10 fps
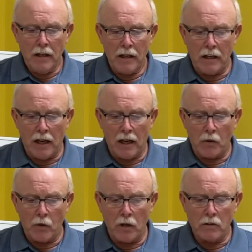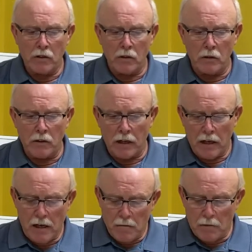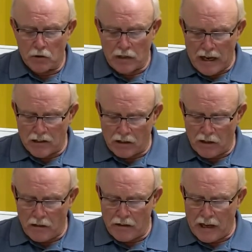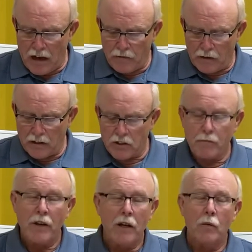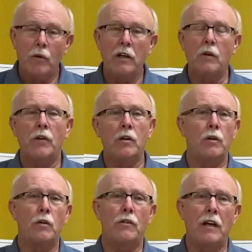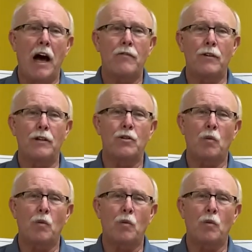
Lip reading: He wrote to the most excellent Theophilus. We don't know who Theophilus